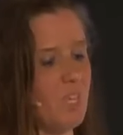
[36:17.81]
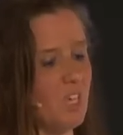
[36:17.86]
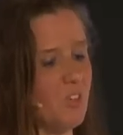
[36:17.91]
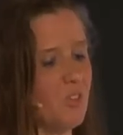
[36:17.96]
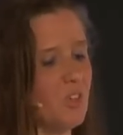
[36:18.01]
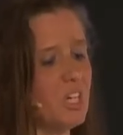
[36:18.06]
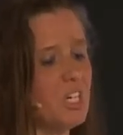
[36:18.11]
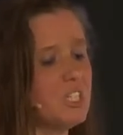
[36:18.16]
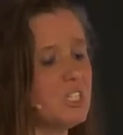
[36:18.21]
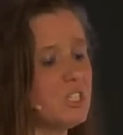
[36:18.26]

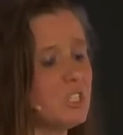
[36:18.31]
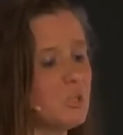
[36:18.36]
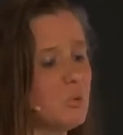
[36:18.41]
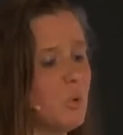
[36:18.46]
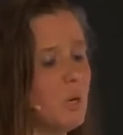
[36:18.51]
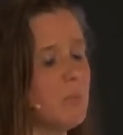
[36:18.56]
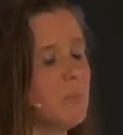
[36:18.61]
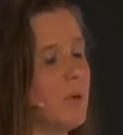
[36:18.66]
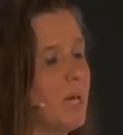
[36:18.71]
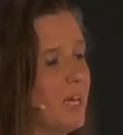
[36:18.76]
there's
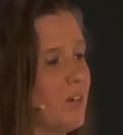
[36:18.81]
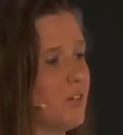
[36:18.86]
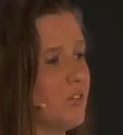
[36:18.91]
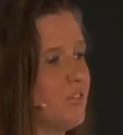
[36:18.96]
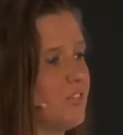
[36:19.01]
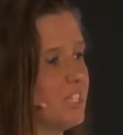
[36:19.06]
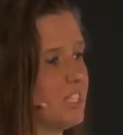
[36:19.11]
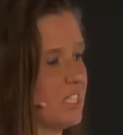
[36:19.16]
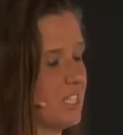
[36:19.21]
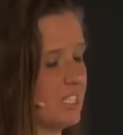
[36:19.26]
one
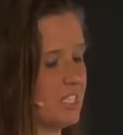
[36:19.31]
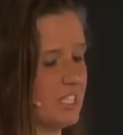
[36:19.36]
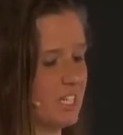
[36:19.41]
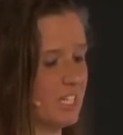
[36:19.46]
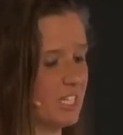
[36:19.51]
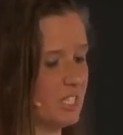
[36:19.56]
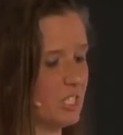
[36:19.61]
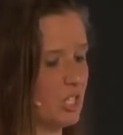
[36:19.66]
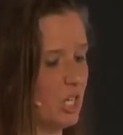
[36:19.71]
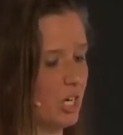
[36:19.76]

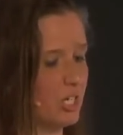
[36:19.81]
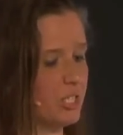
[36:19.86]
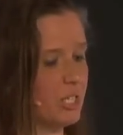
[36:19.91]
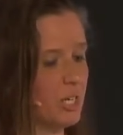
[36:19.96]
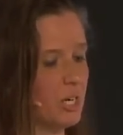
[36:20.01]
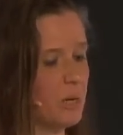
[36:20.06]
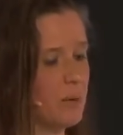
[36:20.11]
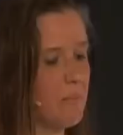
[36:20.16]
biophysicist, Dr.